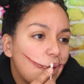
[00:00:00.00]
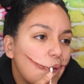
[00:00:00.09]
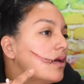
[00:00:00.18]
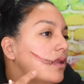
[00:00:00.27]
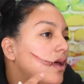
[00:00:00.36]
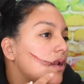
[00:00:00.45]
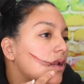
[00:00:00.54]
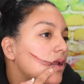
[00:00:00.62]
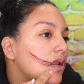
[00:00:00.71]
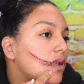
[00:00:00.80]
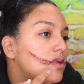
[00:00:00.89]
Look at that.
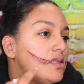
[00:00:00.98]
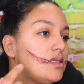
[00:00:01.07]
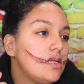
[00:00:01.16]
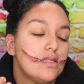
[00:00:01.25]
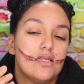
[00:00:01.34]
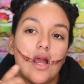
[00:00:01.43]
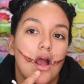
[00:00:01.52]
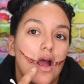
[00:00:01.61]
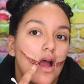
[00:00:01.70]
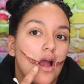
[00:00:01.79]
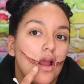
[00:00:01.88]
Instant.
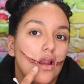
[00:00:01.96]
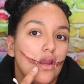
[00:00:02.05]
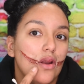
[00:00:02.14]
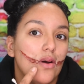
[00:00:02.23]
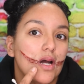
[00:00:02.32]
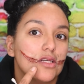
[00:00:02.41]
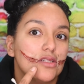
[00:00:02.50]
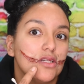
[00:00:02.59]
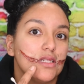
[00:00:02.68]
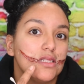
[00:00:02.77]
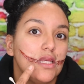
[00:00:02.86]
No
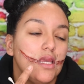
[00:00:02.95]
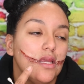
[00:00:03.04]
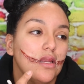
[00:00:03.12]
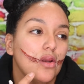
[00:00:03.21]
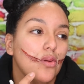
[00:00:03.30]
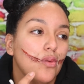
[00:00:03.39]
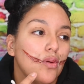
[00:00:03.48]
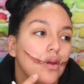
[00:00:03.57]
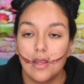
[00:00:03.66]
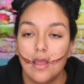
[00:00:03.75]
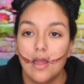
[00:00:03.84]
extra skin.
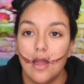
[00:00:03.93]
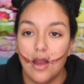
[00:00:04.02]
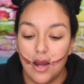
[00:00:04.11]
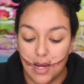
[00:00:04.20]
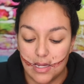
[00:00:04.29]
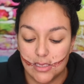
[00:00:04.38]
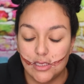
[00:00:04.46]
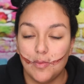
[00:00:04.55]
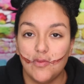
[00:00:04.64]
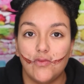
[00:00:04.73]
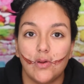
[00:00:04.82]
Alright guys, so
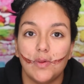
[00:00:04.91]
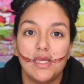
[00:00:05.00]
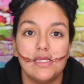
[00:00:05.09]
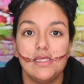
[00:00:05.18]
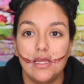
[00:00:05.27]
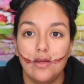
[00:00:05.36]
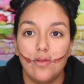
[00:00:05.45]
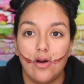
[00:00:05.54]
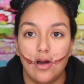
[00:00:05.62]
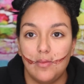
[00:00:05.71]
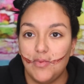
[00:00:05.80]
before we continue
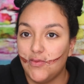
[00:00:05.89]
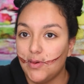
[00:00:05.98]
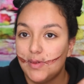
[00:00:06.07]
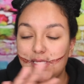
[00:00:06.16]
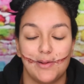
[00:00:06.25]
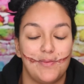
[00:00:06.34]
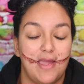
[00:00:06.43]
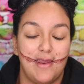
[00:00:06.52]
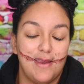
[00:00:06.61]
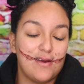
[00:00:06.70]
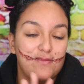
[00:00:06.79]
on, before we start
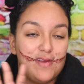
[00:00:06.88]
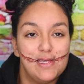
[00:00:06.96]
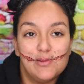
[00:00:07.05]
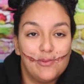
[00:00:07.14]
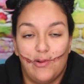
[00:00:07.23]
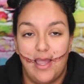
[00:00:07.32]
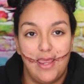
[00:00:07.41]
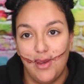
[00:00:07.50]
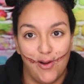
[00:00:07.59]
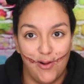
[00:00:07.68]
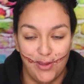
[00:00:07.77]
painting our face white
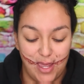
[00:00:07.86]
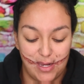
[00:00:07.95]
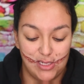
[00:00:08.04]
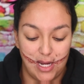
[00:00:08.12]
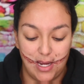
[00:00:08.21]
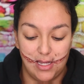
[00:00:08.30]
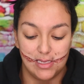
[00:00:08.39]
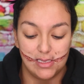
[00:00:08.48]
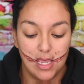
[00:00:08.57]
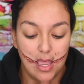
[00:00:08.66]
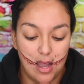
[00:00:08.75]
and all that
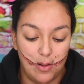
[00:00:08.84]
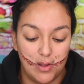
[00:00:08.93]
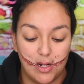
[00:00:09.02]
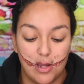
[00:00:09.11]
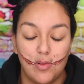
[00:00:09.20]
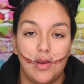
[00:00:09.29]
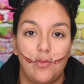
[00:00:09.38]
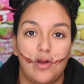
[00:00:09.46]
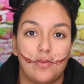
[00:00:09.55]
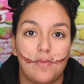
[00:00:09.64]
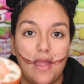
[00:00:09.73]
jazz, I want to go in
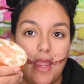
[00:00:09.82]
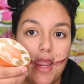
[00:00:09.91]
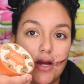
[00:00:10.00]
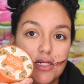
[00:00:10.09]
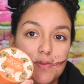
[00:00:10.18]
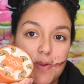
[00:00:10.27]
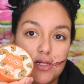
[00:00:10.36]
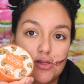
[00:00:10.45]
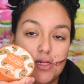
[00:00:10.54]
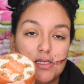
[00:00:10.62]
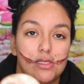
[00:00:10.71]
with my Airspun
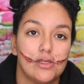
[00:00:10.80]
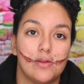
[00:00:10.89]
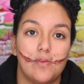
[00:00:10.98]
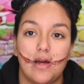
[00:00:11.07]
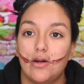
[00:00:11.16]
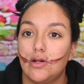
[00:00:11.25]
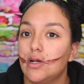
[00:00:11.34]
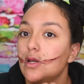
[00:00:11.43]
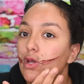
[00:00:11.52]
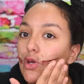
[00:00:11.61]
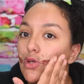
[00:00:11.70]
translucent powder
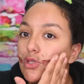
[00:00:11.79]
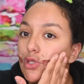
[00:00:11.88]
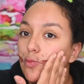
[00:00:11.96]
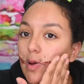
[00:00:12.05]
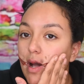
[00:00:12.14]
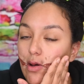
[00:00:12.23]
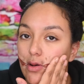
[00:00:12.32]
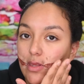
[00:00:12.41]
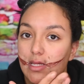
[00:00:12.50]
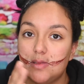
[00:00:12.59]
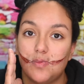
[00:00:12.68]
to powder
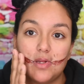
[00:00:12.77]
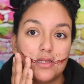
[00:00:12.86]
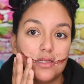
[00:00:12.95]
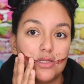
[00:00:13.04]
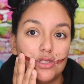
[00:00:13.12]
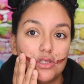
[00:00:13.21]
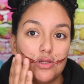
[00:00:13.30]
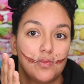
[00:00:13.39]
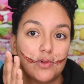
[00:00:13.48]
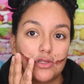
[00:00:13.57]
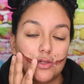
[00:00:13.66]
this because it's
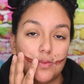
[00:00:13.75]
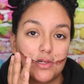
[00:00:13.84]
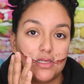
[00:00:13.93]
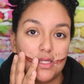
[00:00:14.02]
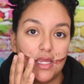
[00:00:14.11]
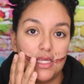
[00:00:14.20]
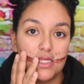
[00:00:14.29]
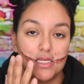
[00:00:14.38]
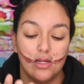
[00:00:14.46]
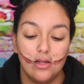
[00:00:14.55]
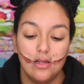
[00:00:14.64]
super sticky
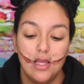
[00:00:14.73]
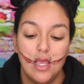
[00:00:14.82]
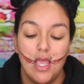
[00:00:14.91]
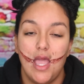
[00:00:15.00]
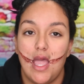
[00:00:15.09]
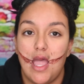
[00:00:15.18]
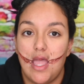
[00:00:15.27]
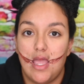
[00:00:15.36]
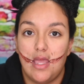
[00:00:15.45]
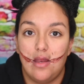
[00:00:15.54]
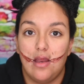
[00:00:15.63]
still.
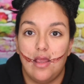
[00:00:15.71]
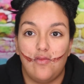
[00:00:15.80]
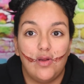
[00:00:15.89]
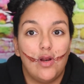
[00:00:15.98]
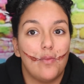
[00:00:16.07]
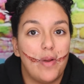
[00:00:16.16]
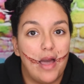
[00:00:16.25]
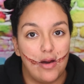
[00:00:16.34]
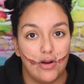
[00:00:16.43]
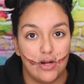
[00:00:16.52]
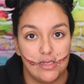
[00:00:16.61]
And if we don't
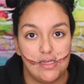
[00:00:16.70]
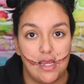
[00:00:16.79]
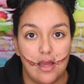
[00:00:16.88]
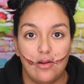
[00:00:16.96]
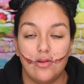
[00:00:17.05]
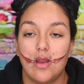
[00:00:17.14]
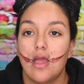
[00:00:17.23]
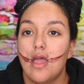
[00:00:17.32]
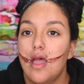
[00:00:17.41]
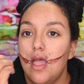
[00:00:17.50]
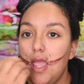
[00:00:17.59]
powder it down,
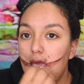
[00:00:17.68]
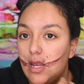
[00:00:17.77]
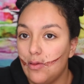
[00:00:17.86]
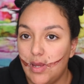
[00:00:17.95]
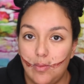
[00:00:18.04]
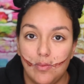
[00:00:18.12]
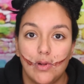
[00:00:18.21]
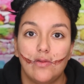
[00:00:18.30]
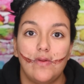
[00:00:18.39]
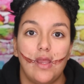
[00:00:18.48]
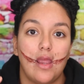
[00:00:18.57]
it'll keep
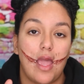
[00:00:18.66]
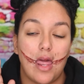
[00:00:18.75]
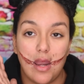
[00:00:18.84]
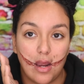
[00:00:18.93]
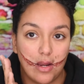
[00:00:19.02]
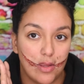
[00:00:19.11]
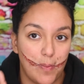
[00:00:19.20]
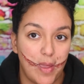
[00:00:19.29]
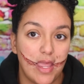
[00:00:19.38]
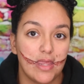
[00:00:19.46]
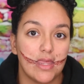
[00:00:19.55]
moving and none of the
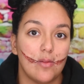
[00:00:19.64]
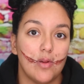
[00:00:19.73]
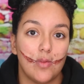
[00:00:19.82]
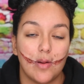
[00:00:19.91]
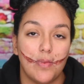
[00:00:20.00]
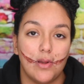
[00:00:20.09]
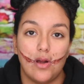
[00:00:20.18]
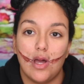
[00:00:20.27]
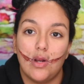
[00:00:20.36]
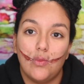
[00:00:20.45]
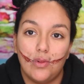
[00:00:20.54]
paint that we want to put
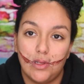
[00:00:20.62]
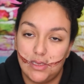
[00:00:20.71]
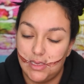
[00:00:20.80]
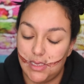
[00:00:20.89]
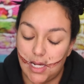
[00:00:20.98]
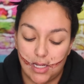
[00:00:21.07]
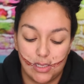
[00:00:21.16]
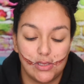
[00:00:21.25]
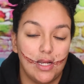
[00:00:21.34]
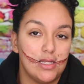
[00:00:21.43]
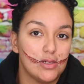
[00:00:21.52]
on will stick.
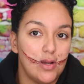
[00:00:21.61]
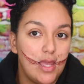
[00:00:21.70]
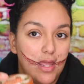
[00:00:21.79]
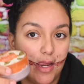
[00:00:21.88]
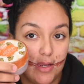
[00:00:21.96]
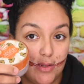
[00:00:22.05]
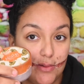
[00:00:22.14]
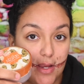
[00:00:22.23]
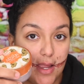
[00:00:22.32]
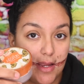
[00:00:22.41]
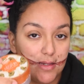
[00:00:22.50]
So let's go ahead and do
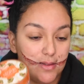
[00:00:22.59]
that.